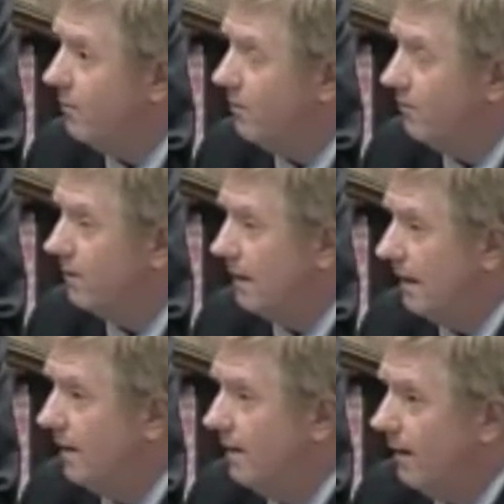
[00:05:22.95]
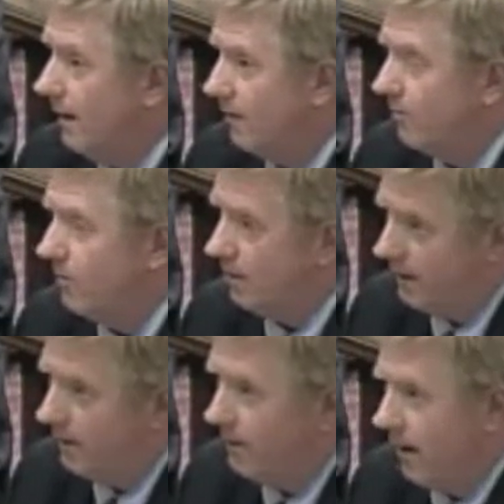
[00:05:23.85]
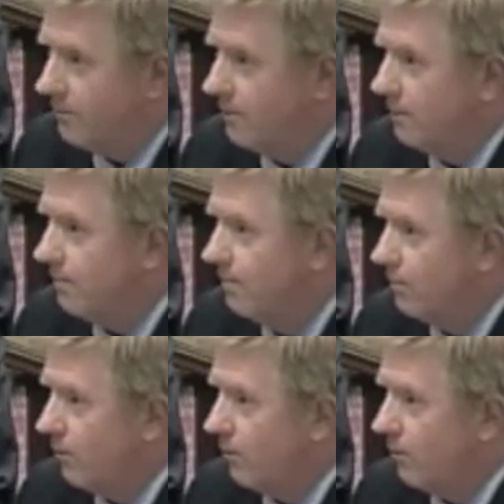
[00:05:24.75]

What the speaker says: She's a leading expert on international